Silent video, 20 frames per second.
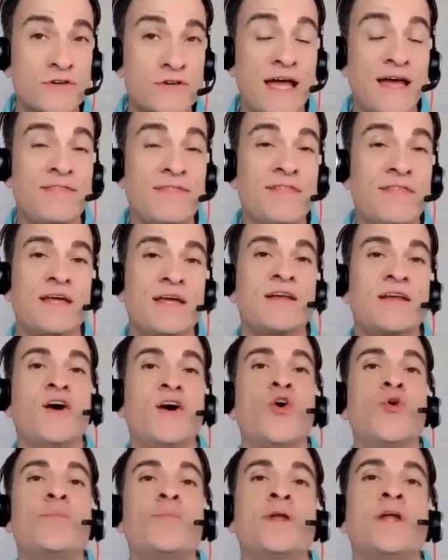and then
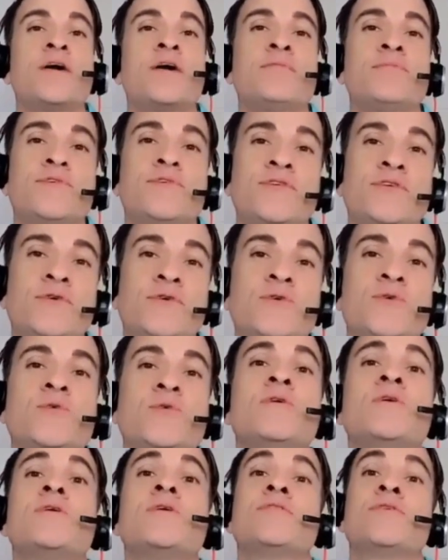open up to
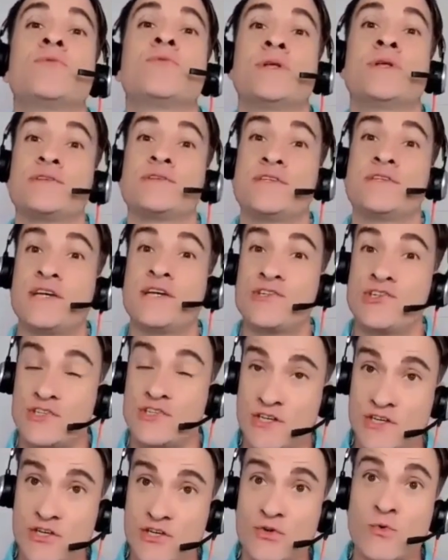the realization
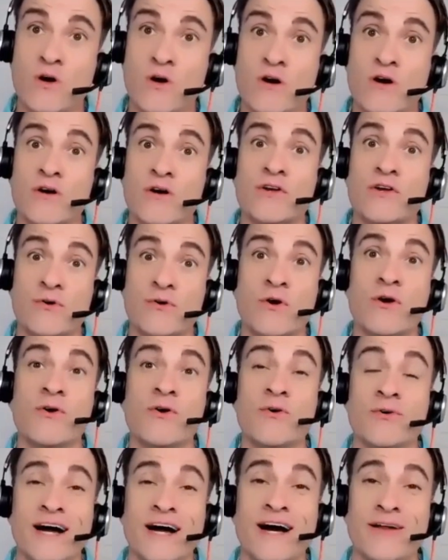that you are your
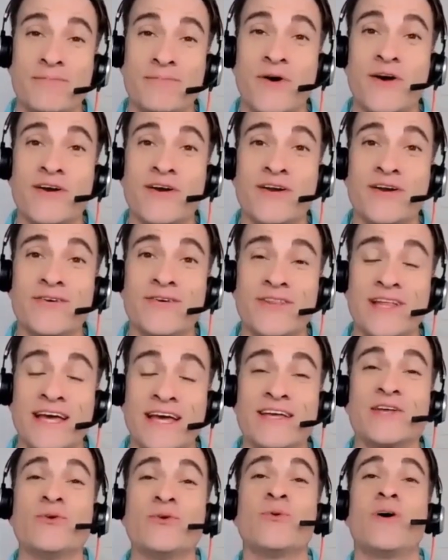own god particle
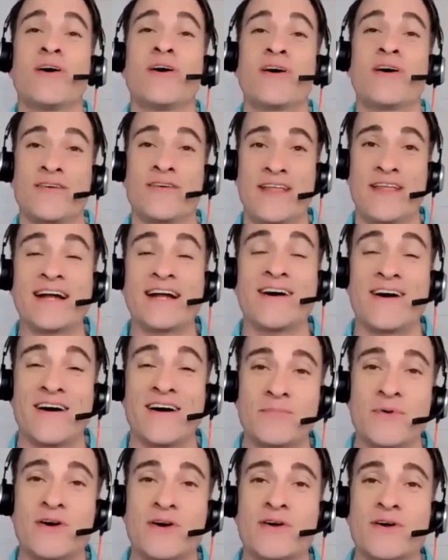that you are that god
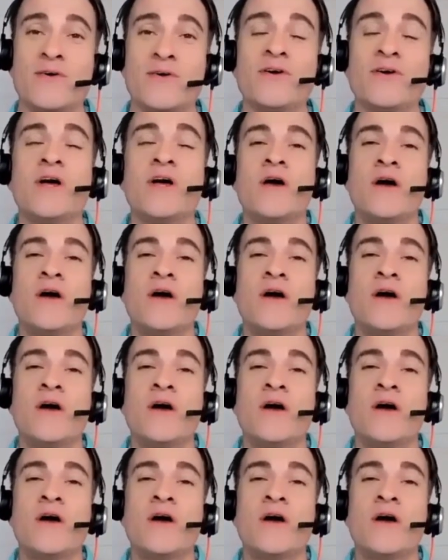particle